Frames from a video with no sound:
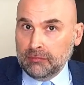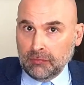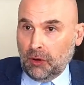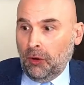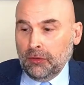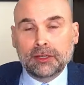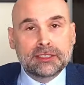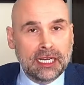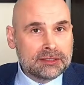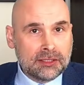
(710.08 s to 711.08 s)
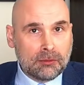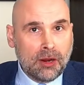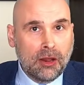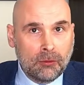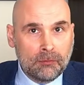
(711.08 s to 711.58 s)
all their ducks in a
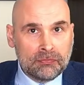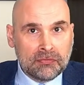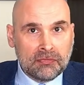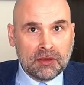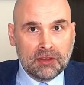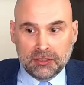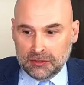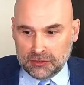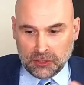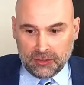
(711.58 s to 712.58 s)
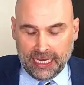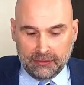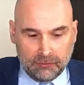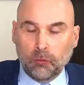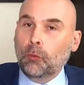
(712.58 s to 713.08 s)
row so
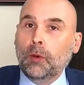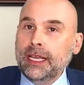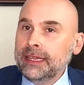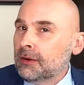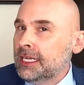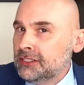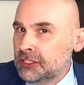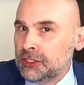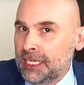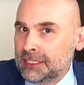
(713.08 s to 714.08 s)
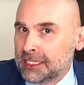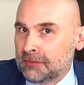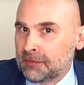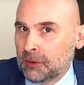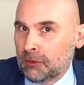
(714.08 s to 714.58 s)
that when there is a change at the
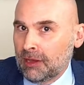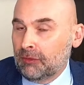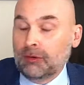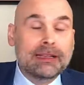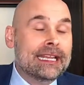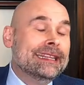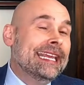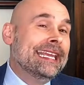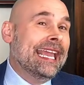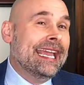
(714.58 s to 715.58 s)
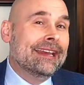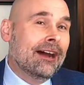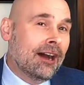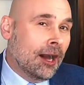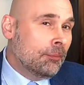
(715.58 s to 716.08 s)
federal level, they can
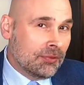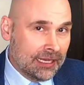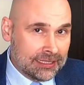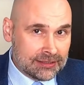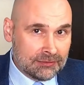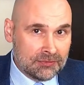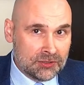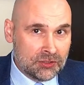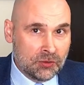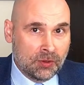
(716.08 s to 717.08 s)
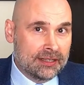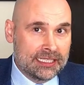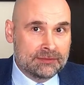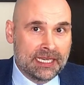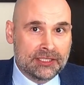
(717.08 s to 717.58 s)
uplist to one of
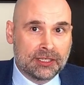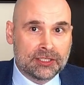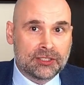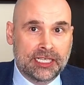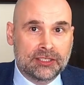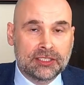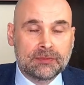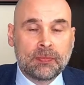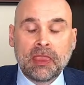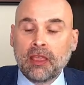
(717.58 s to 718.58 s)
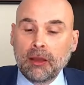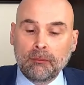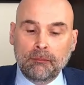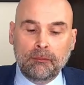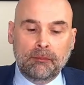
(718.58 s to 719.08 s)
these major exchanges.
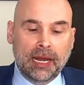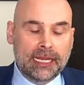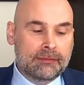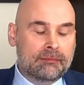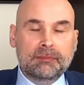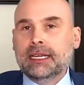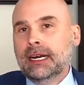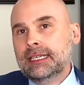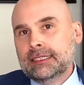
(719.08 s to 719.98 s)
But because